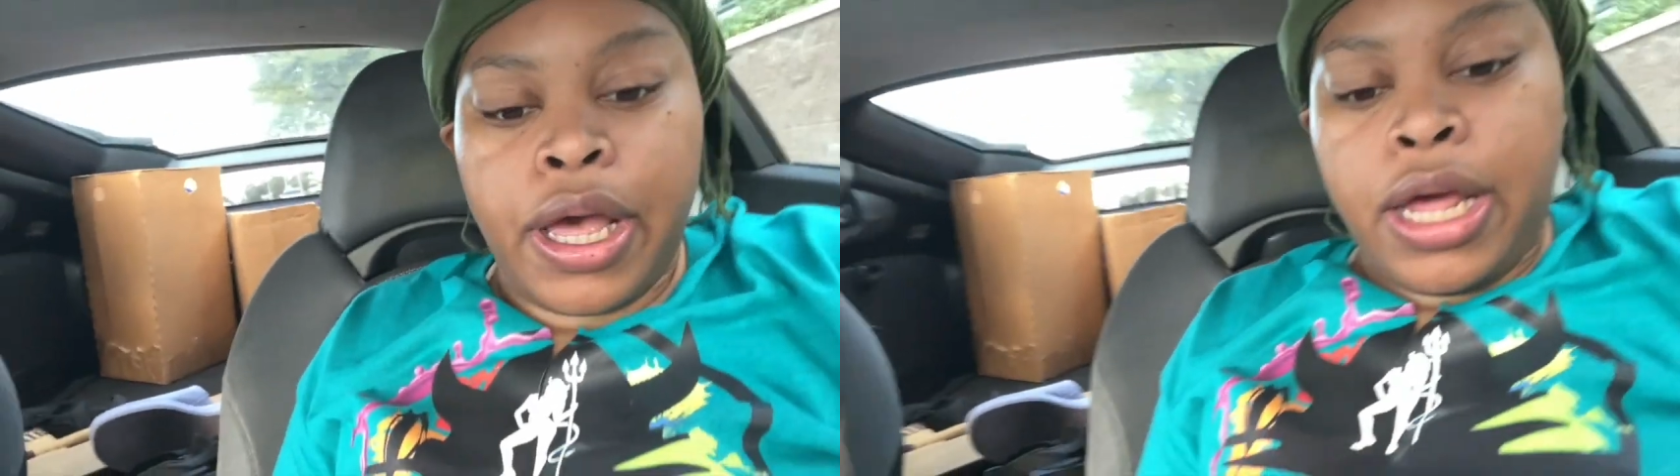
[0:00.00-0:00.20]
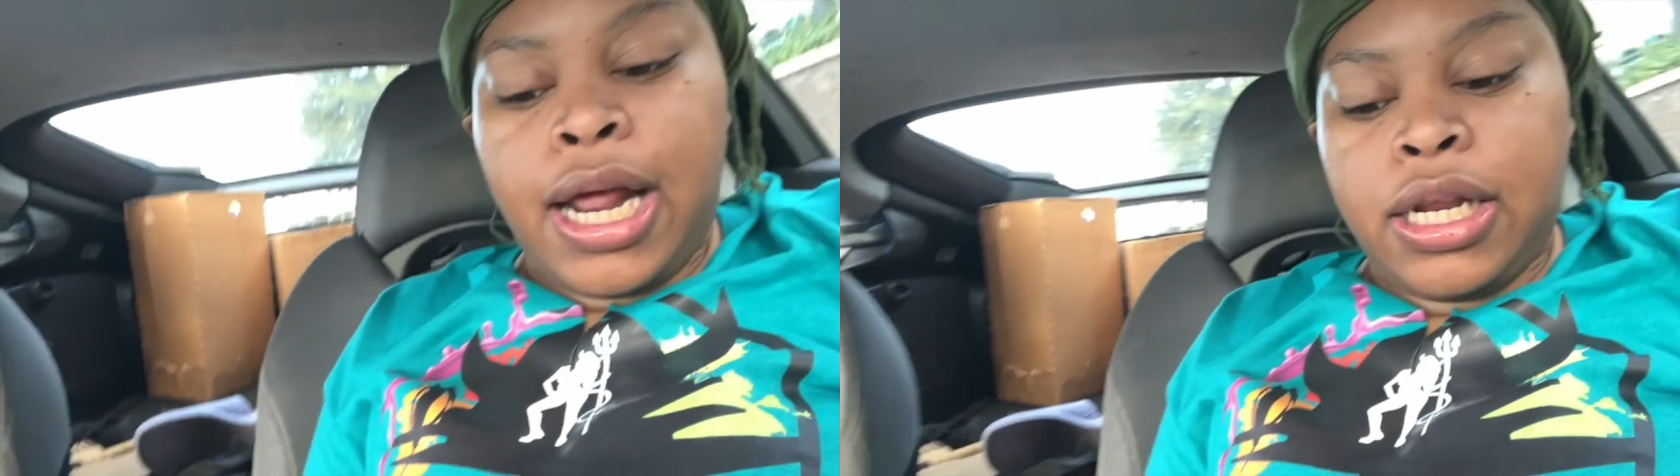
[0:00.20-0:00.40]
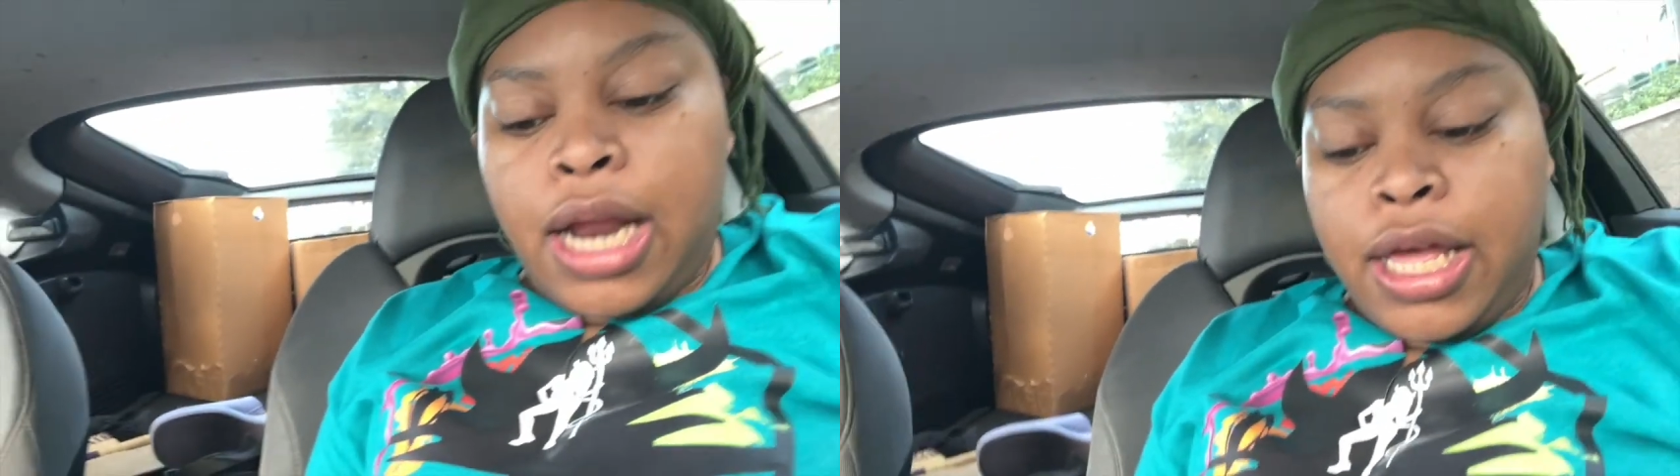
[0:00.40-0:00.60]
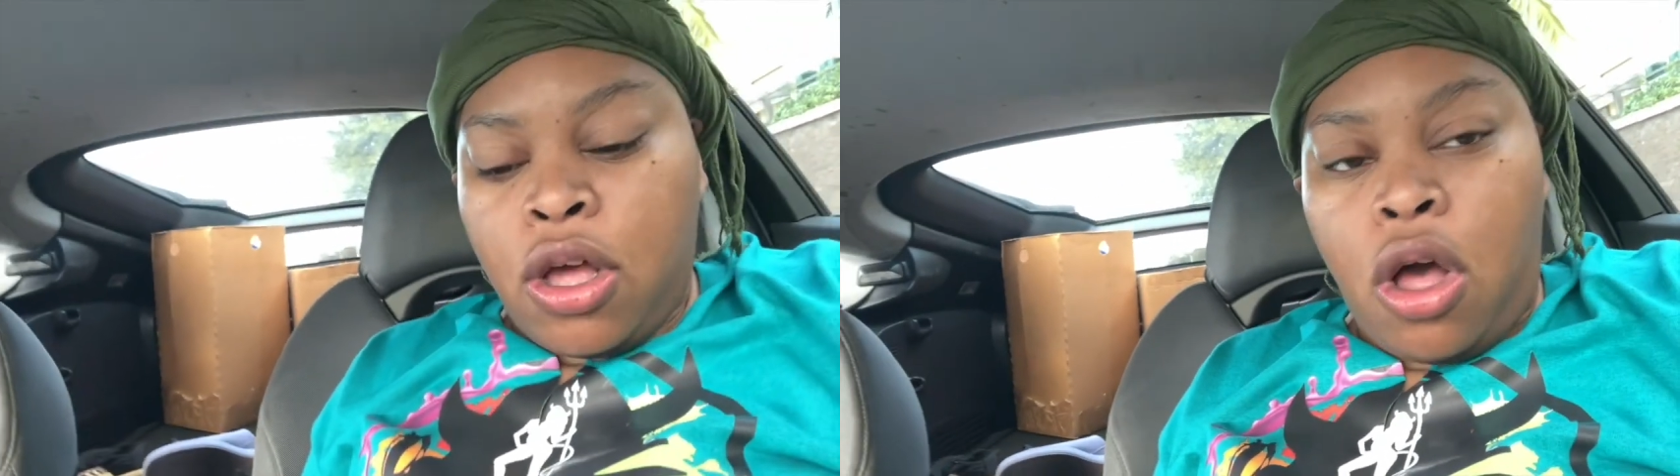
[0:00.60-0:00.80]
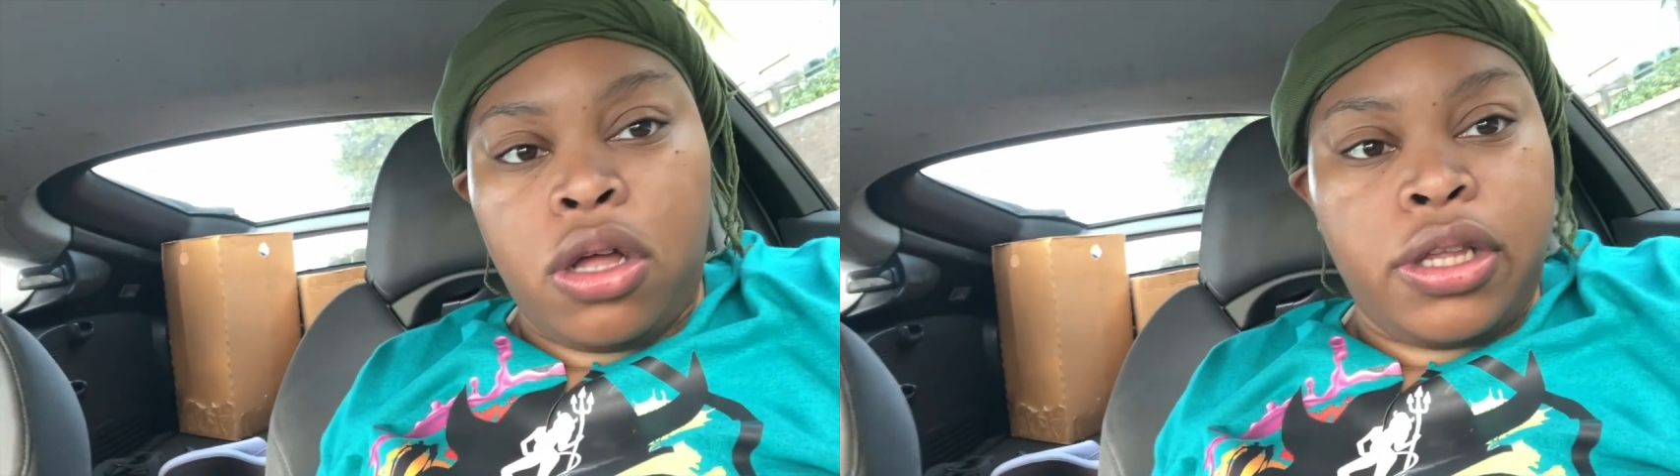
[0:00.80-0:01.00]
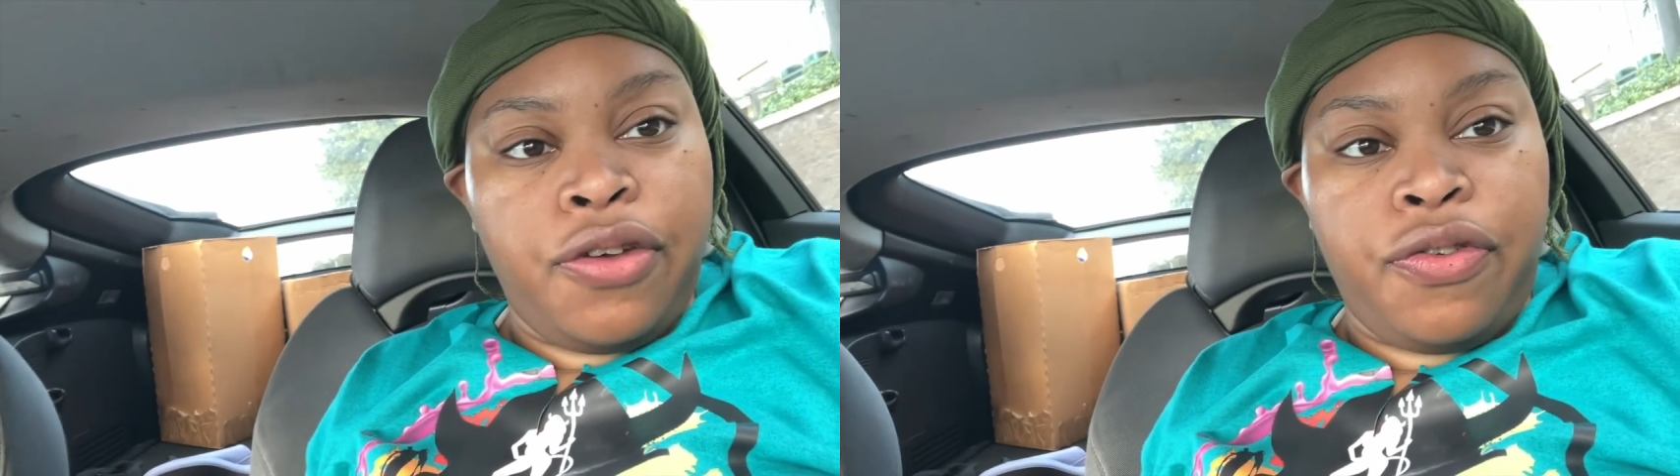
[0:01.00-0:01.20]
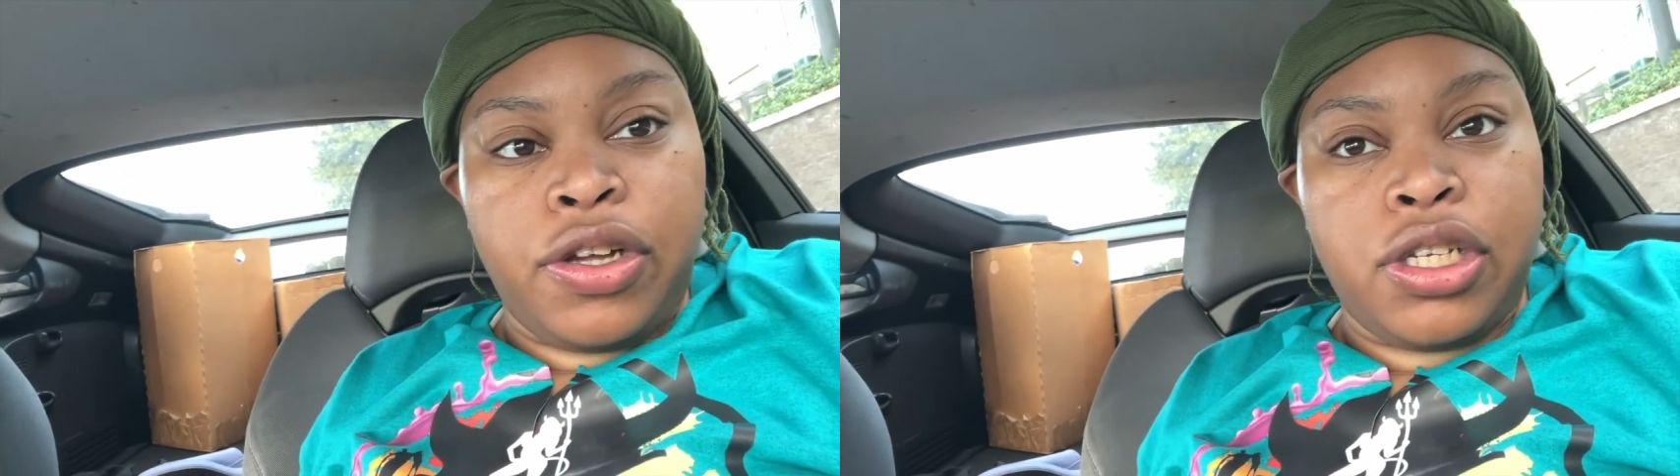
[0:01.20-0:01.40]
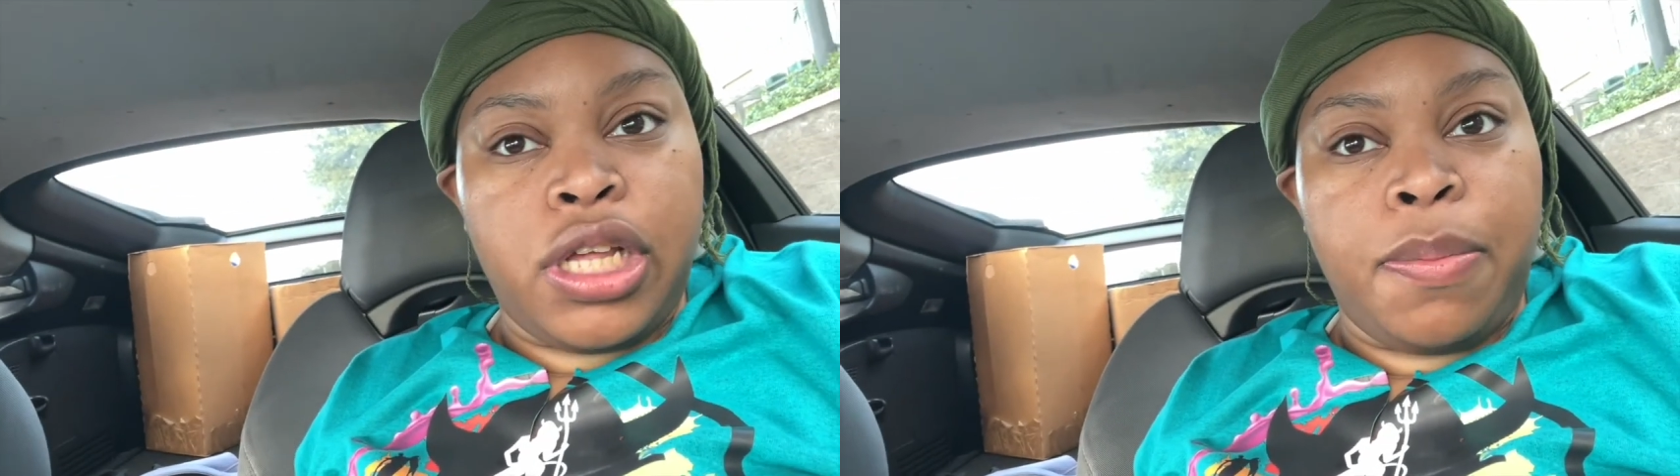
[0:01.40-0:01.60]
And I did not eat all day for the rest of the day